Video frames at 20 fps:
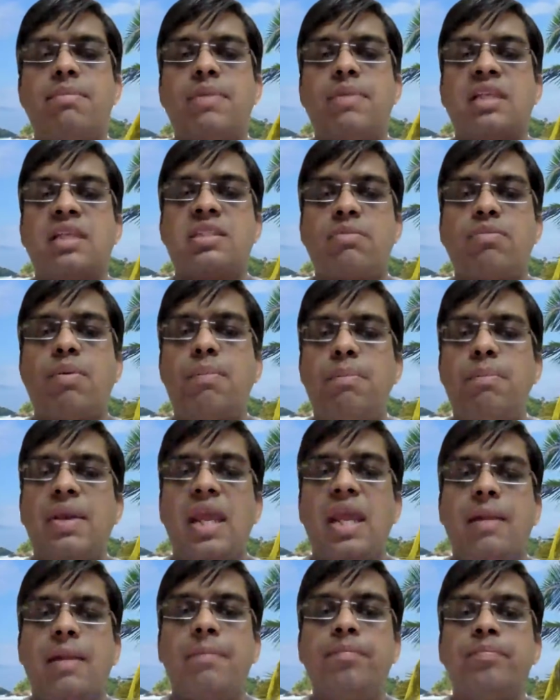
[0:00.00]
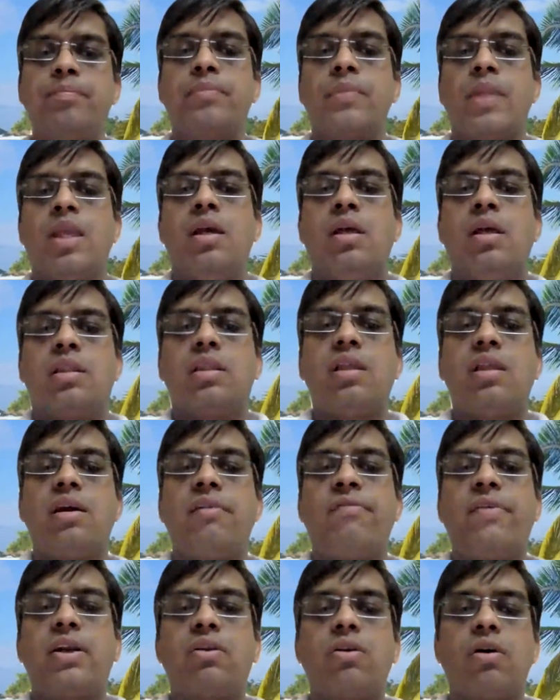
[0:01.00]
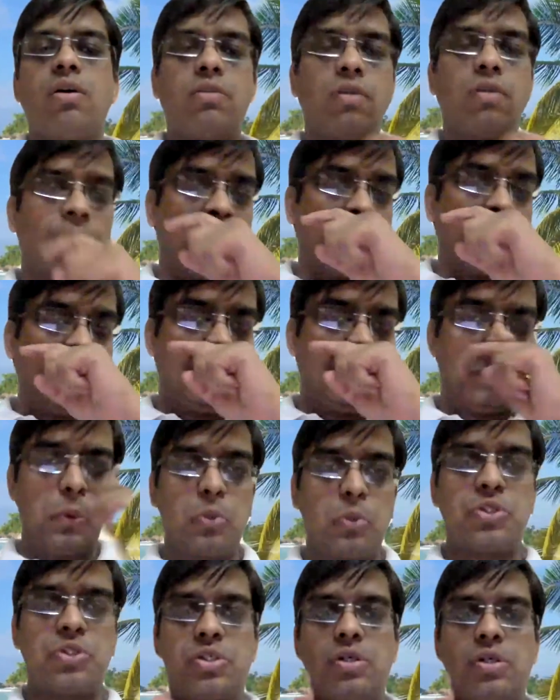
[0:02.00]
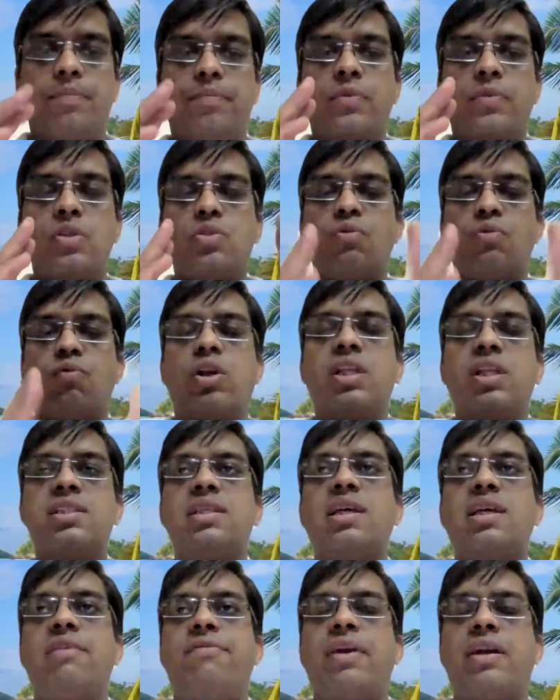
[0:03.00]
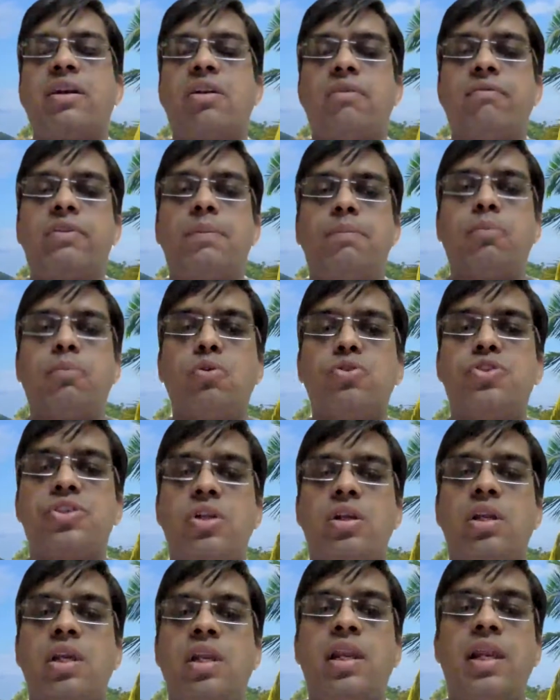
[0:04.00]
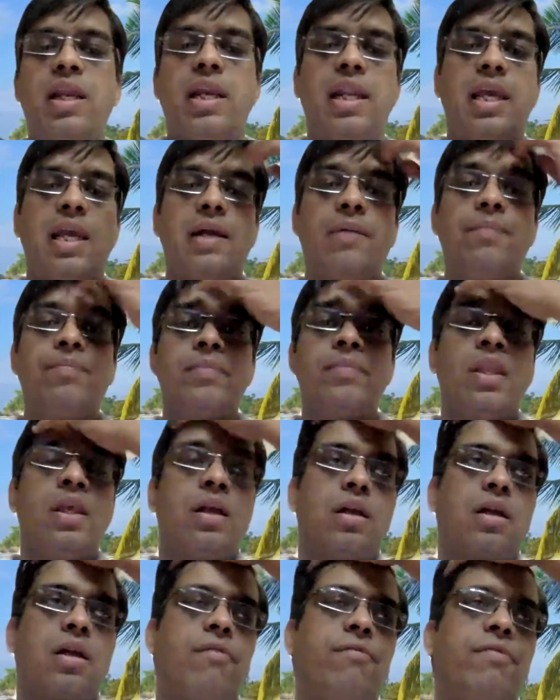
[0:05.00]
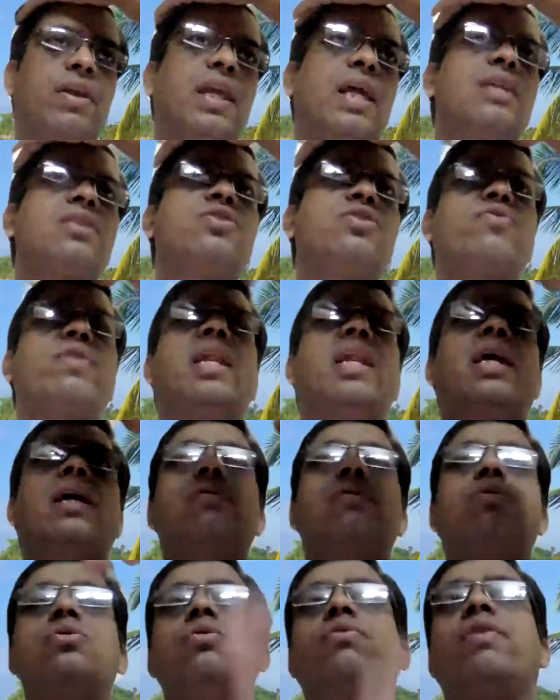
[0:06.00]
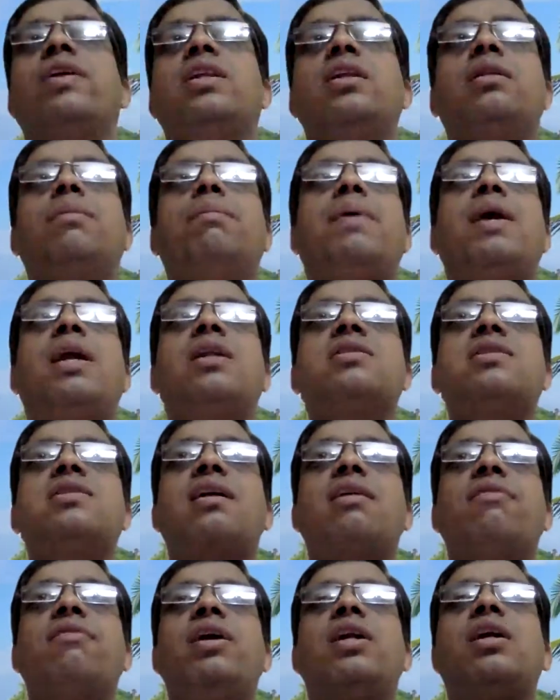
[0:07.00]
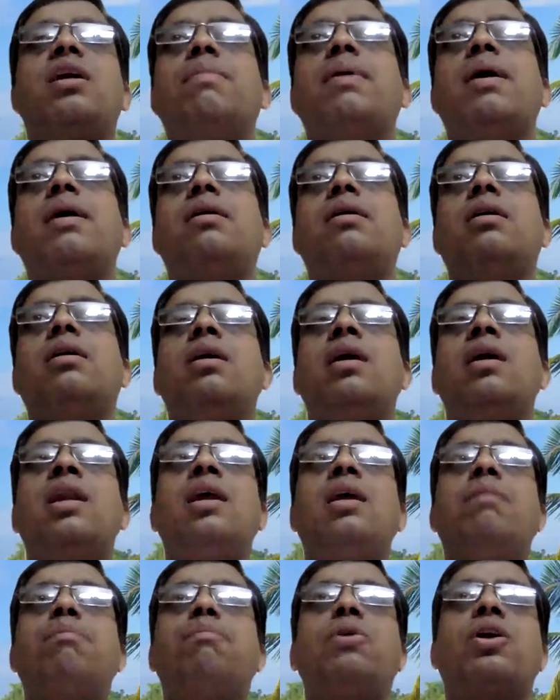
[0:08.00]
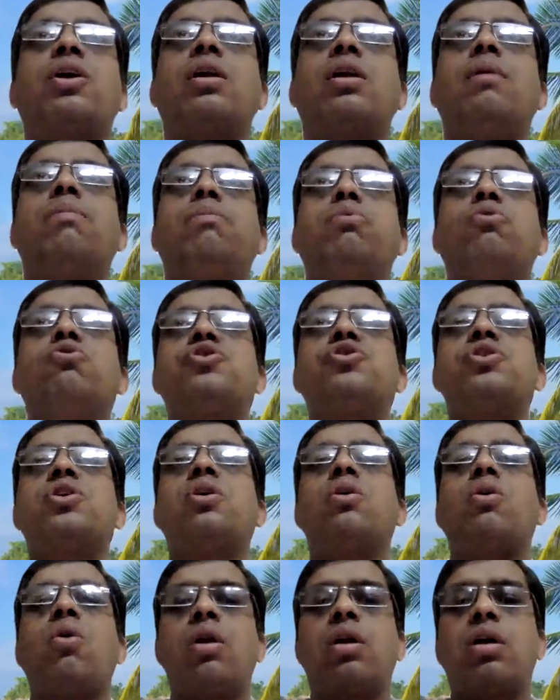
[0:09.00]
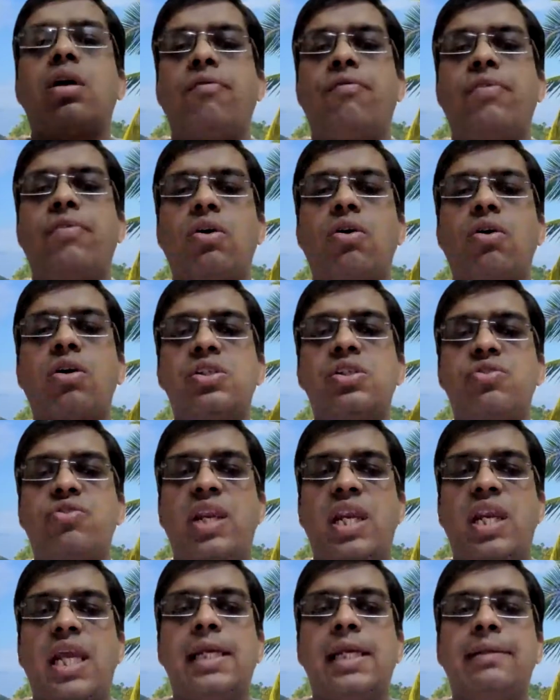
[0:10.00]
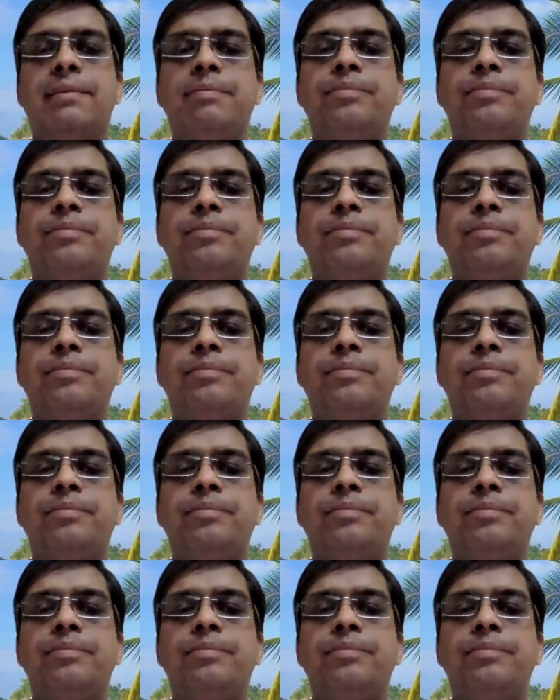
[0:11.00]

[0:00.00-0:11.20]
maximum pain. The effect of the posture. So what is the effect of the posture in headache? Cuffing and straining. So whether the pain is aggravated by any particular posture or cuffing or straining,